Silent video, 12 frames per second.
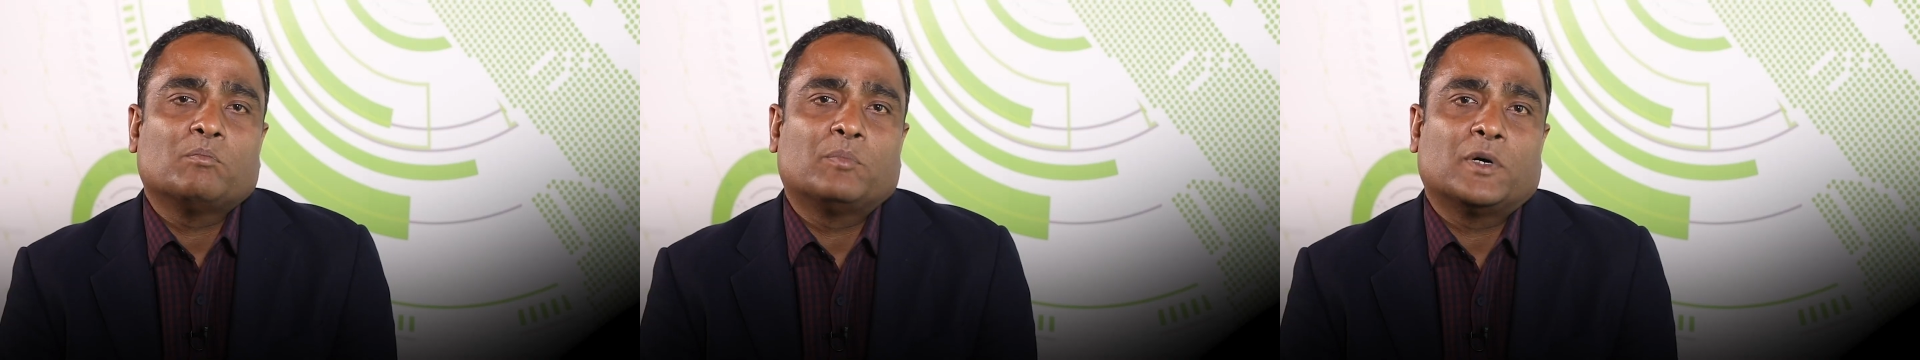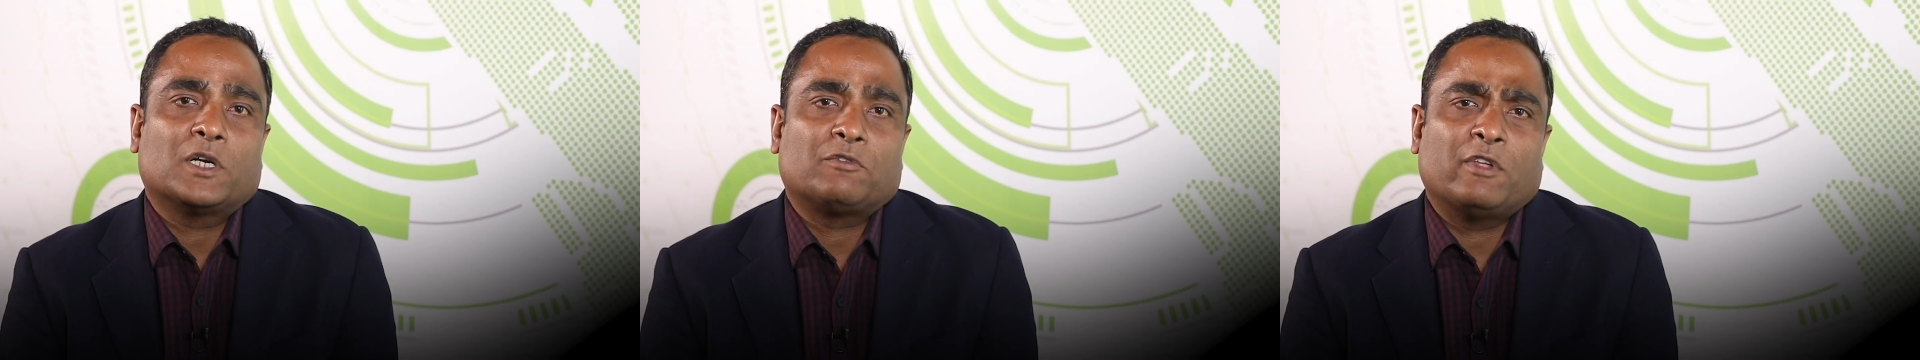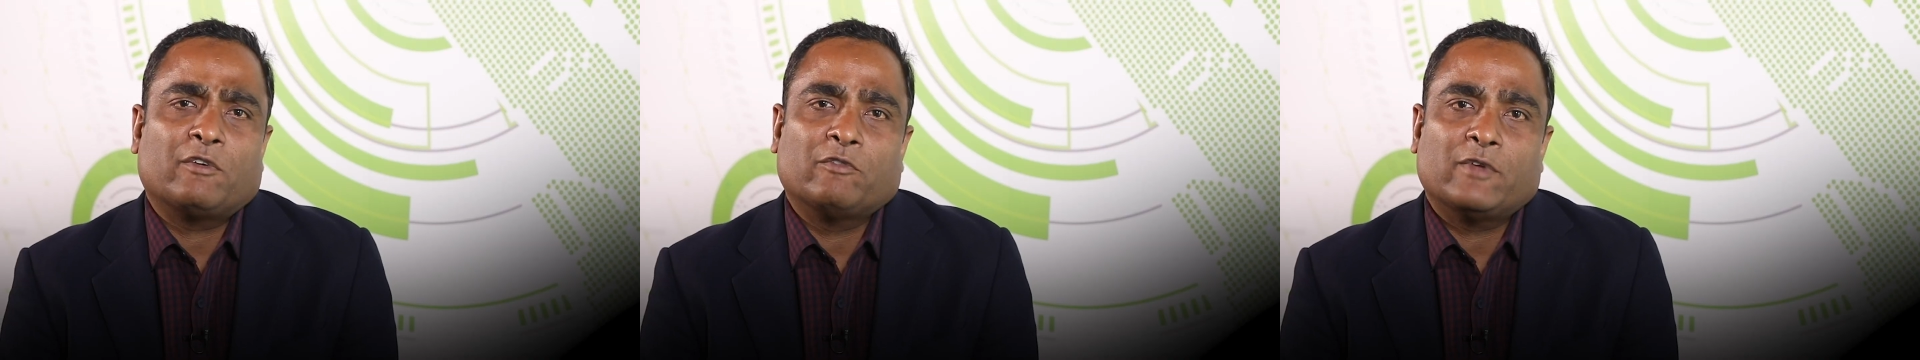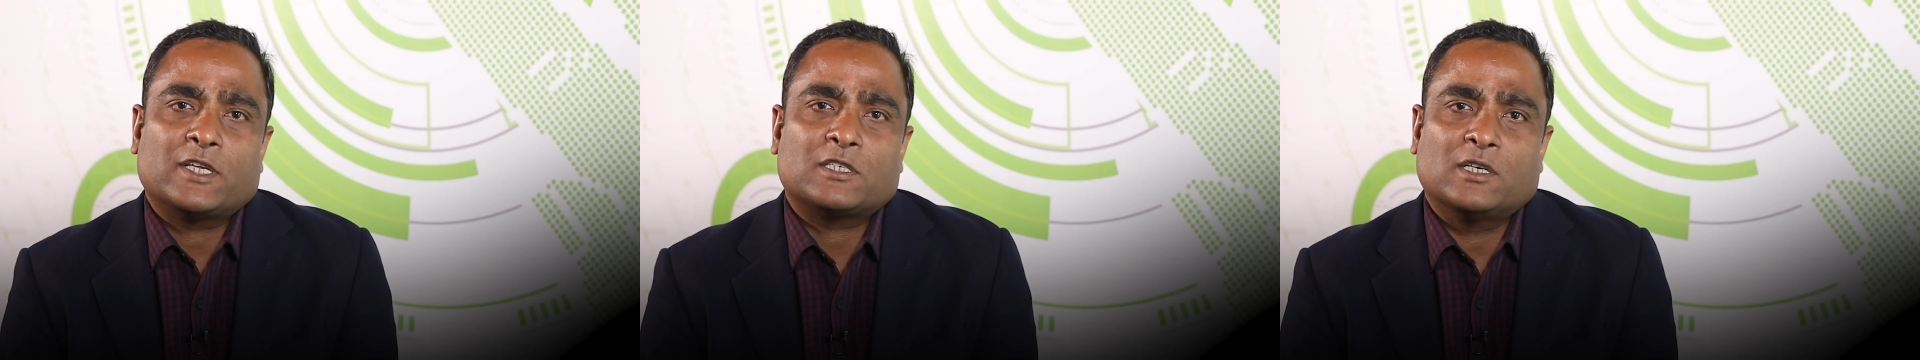but we have
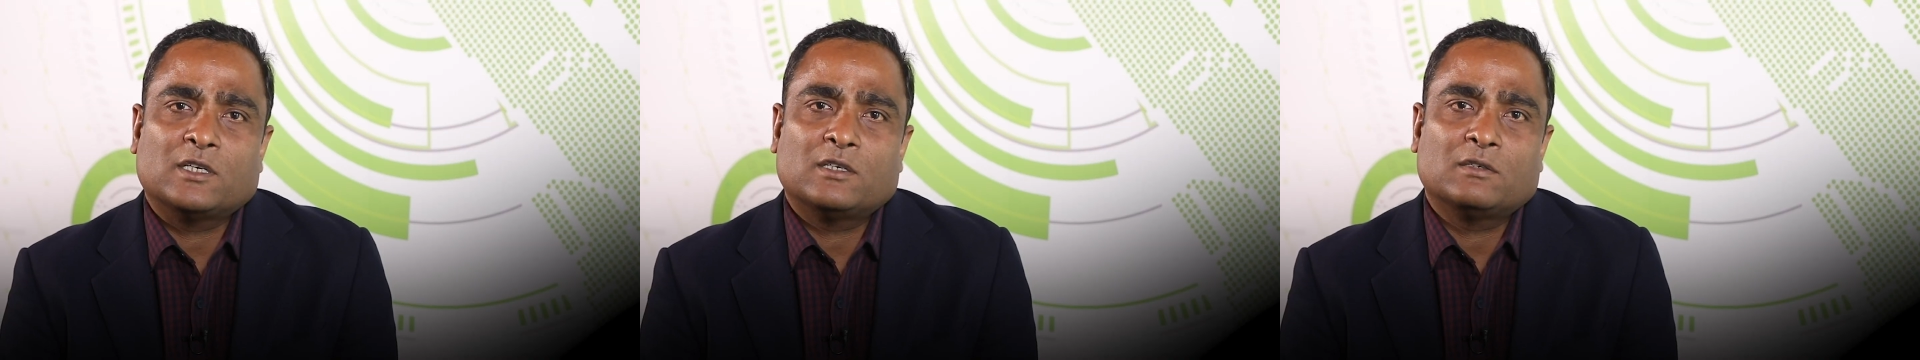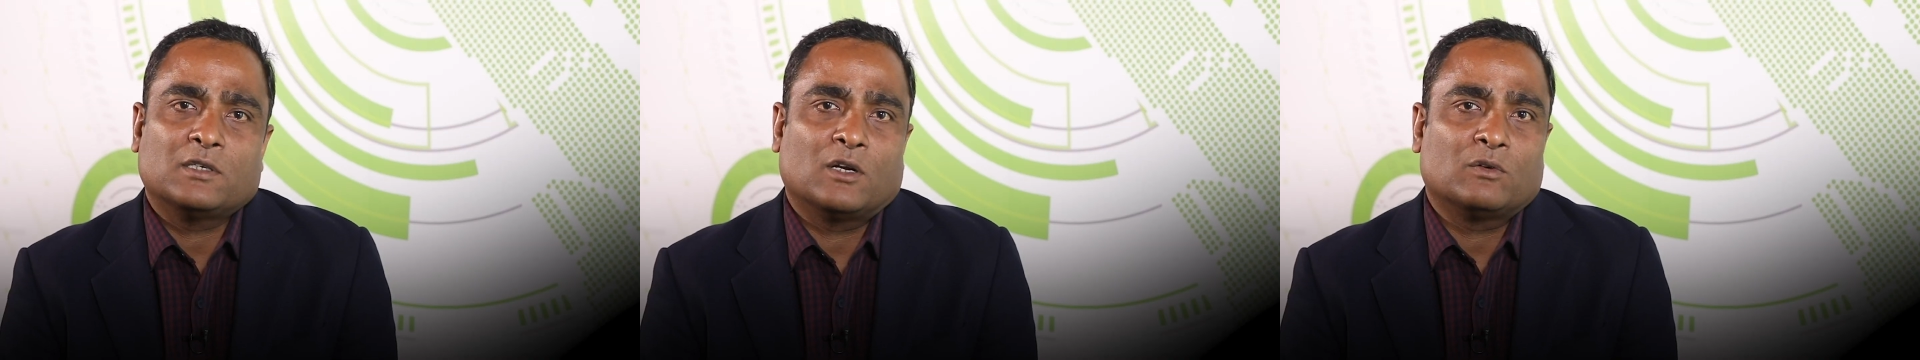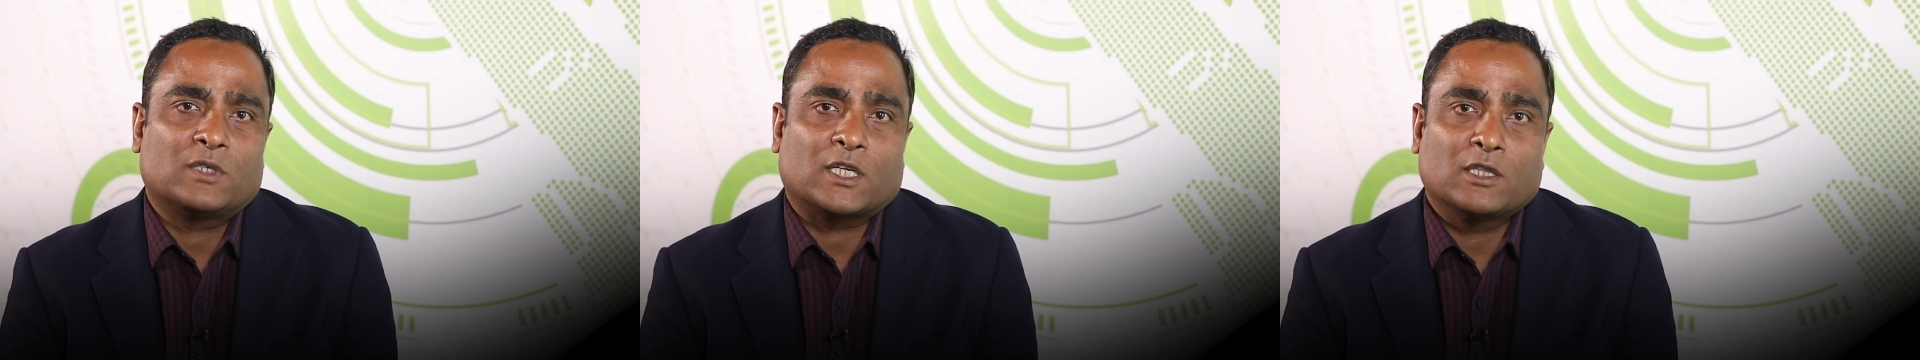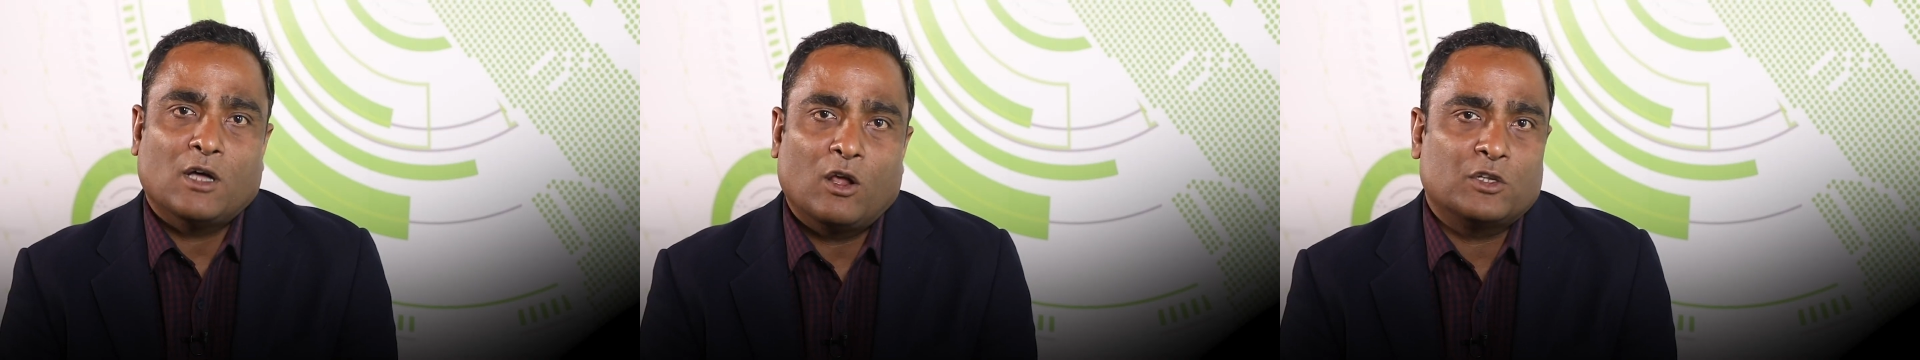invested in, you know,
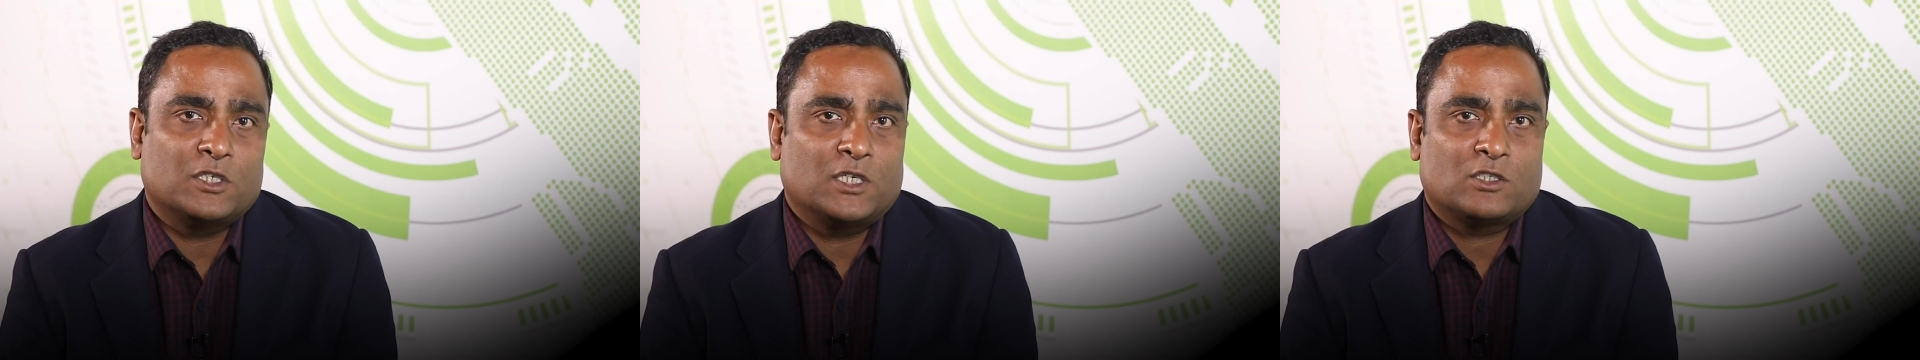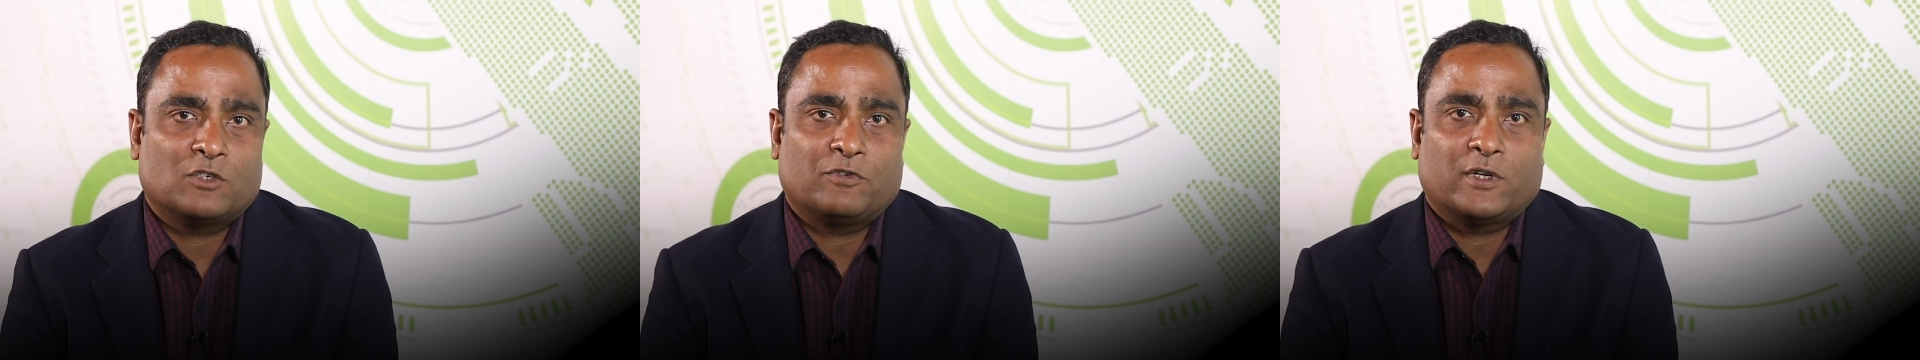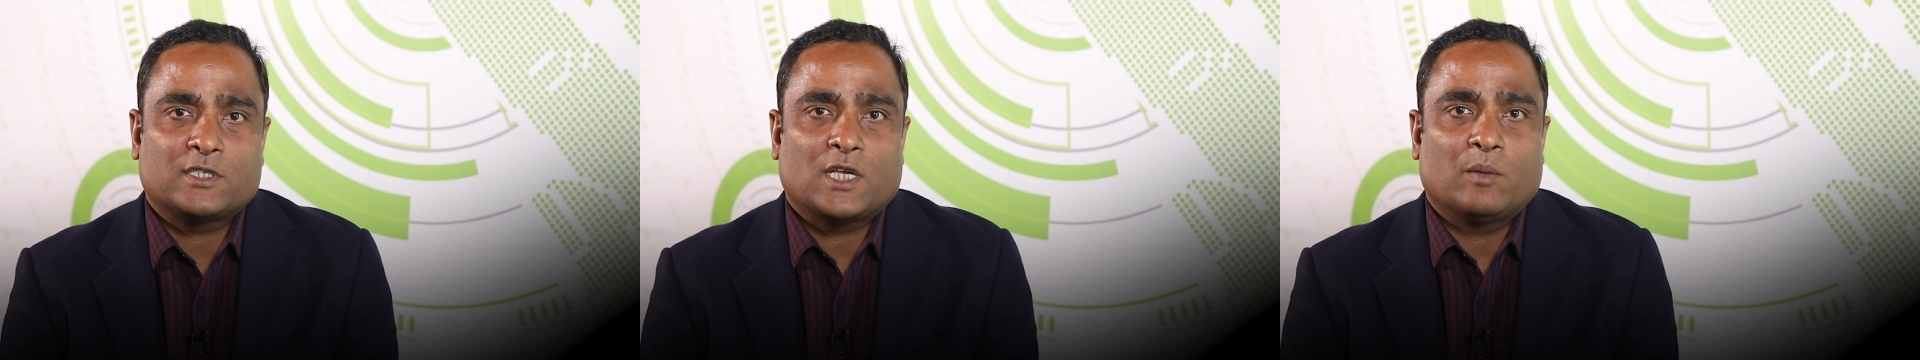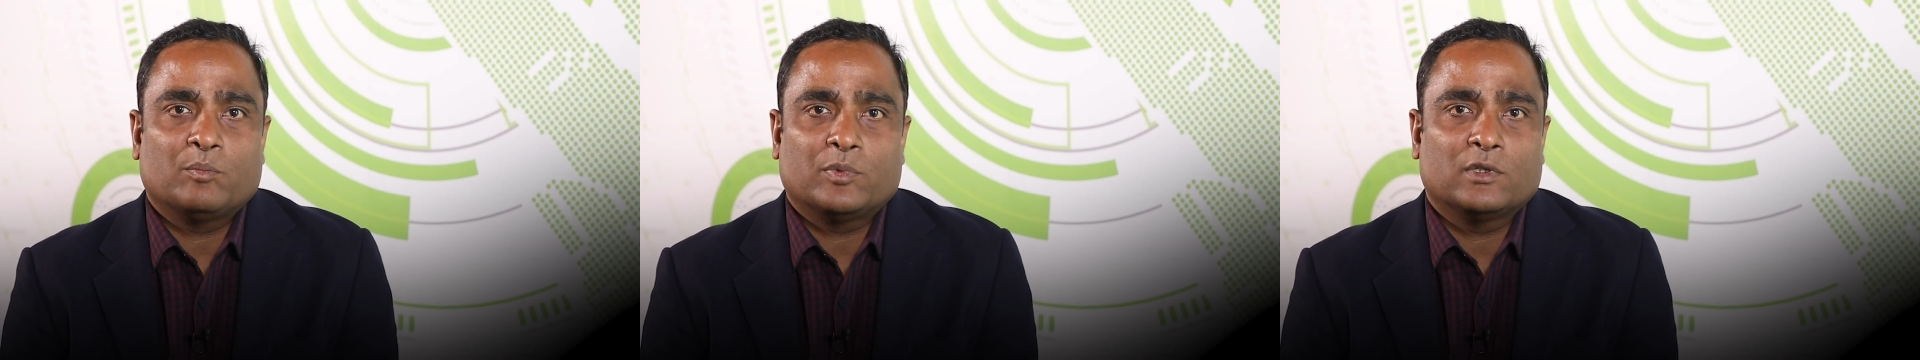technology. So for
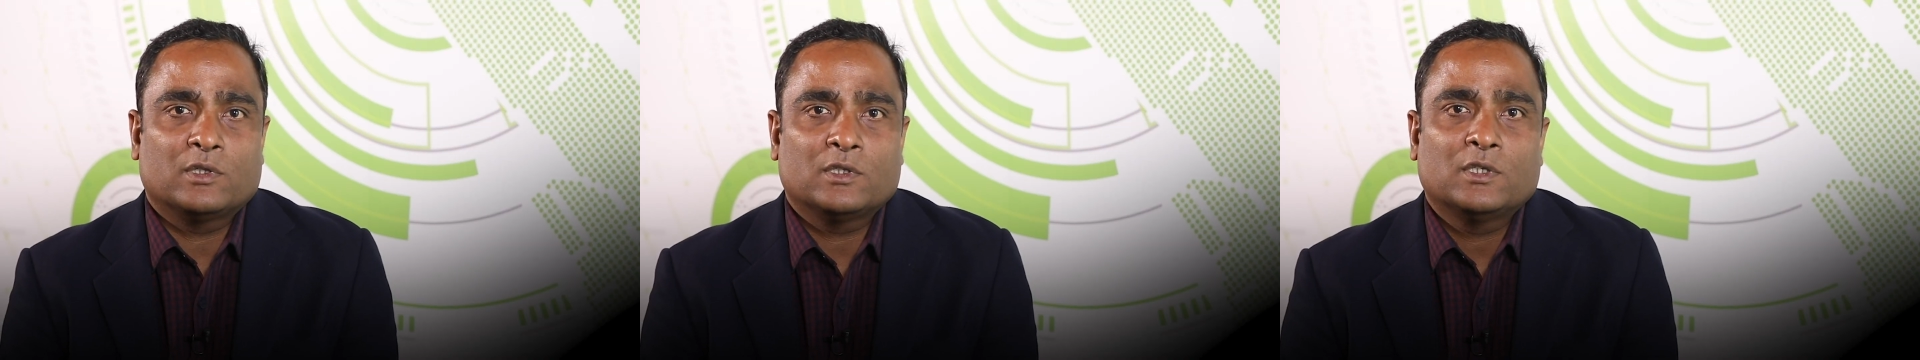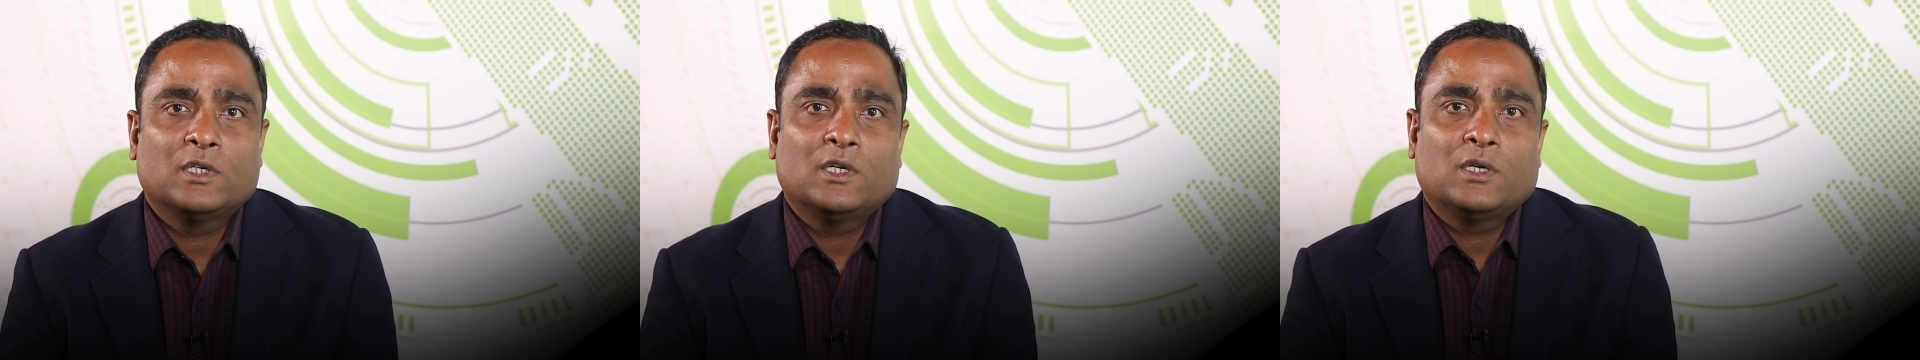example,